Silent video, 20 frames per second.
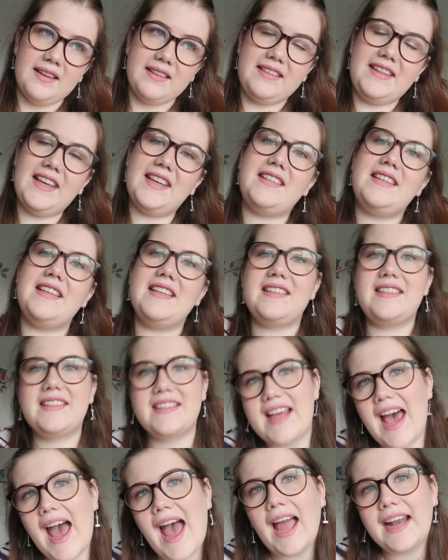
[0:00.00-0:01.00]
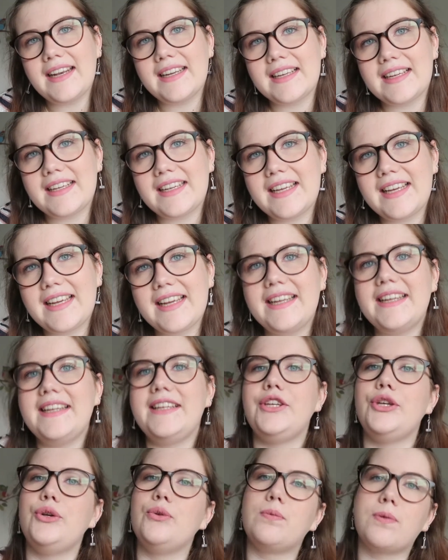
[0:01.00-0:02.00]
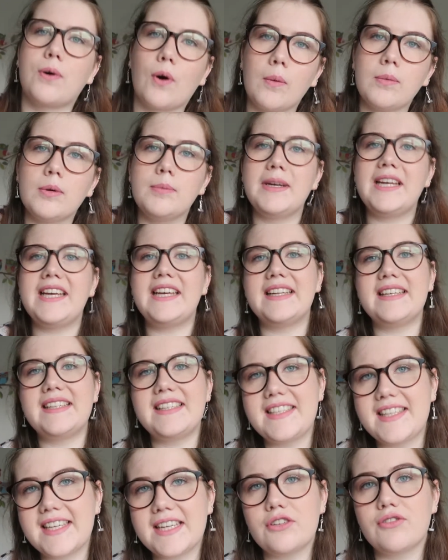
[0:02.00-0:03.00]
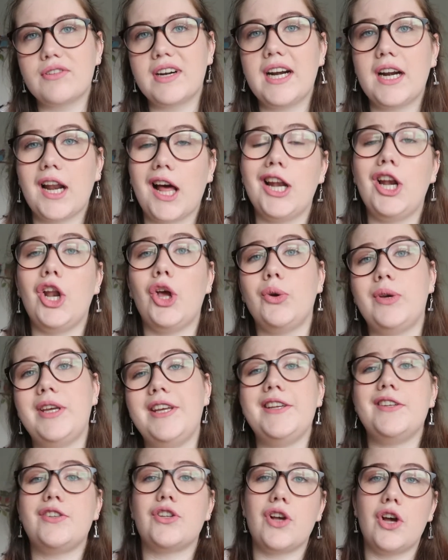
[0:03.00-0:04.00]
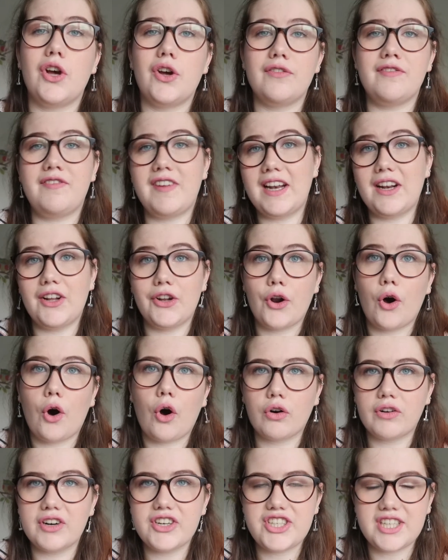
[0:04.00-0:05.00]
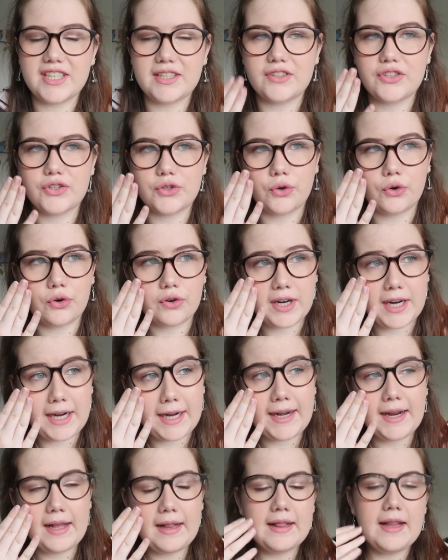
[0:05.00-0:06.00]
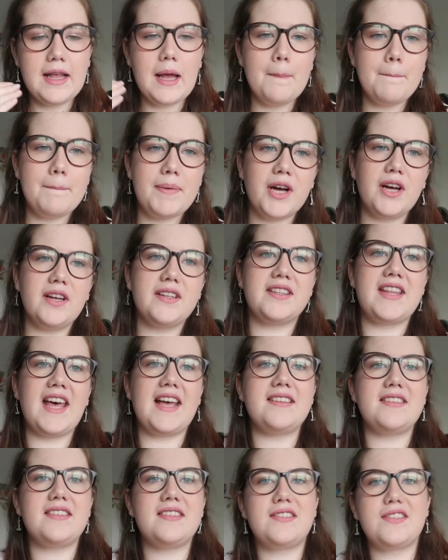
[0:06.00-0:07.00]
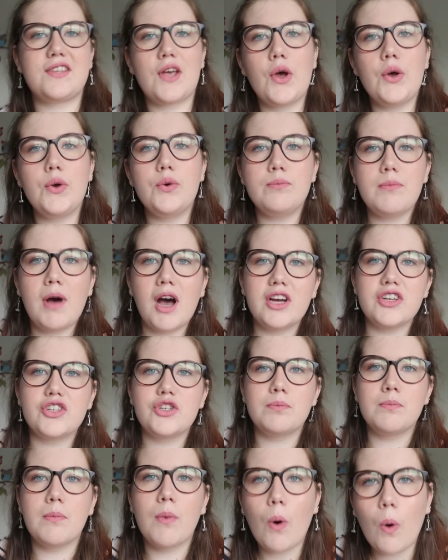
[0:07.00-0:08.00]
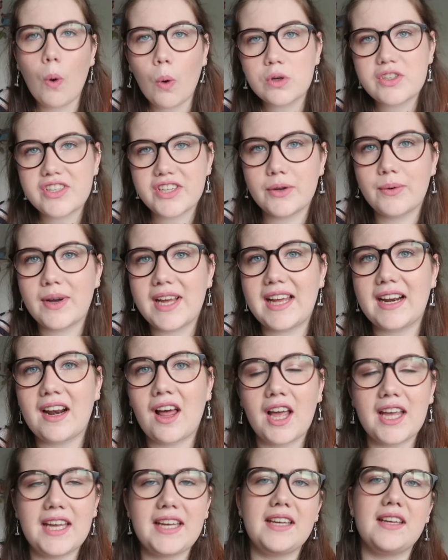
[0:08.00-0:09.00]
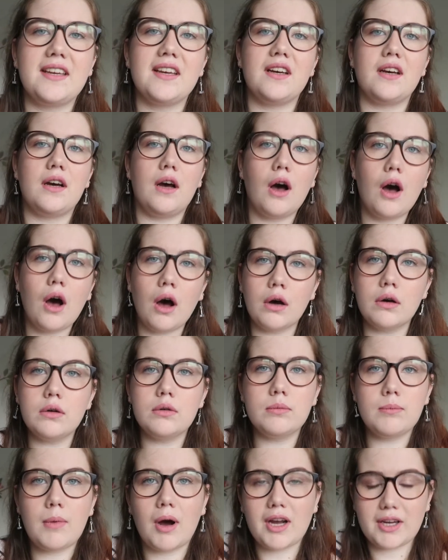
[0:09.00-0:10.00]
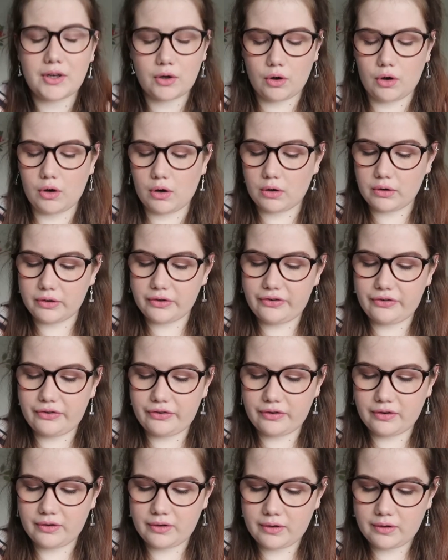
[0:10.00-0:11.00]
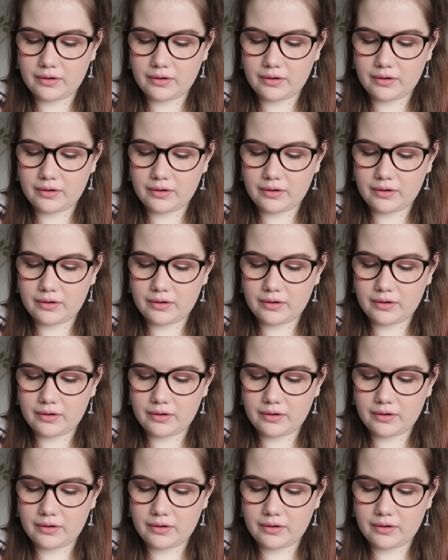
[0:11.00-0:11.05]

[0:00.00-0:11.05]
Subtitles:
this is technically, you'd probably consider it like Loki's villain origin story, but there's so much more to it. Like, oh my gosh,